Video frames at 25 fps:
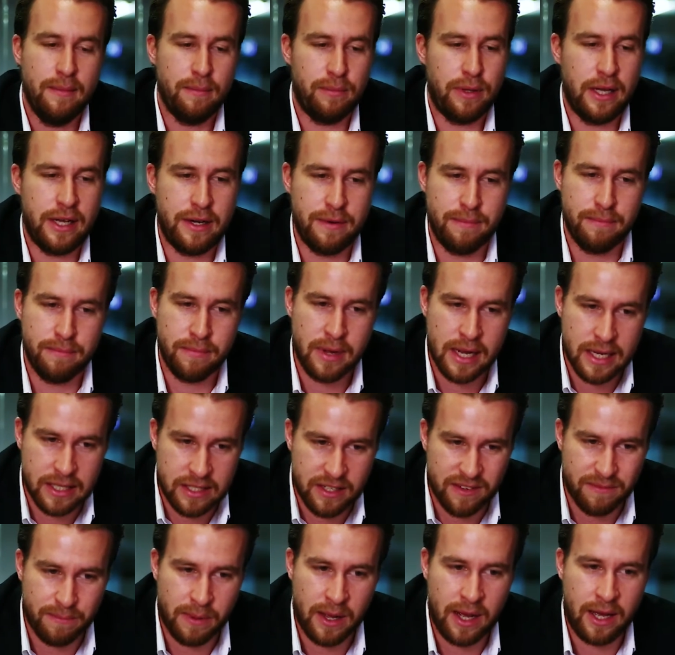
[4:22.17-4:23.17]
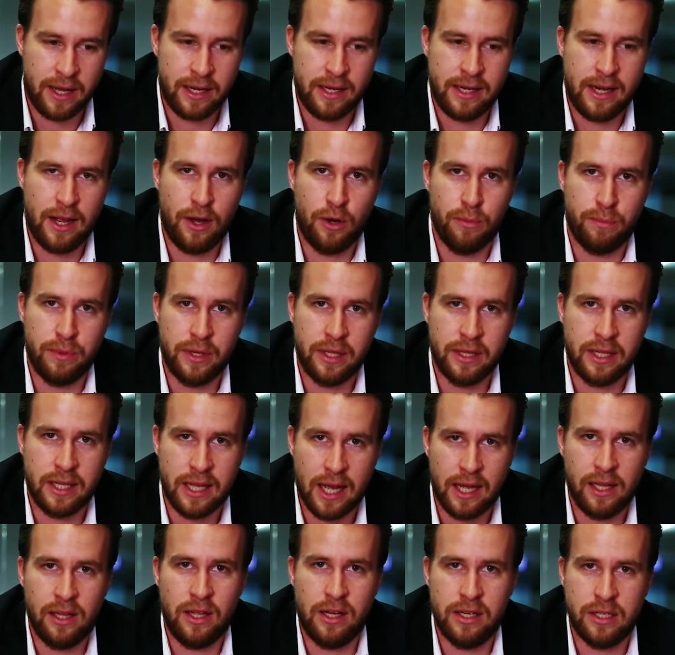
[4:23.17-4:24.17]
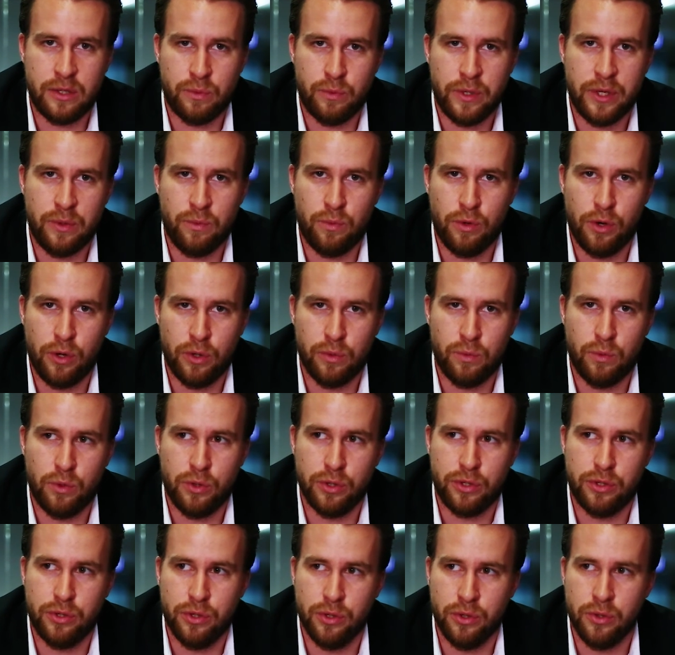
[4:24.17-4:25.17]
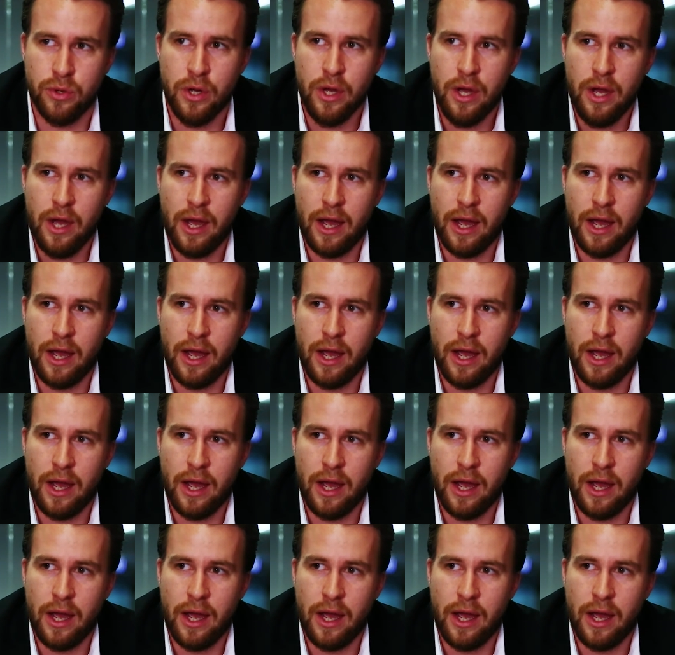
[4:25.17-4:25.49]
played a massive part in helping the Allies win World War II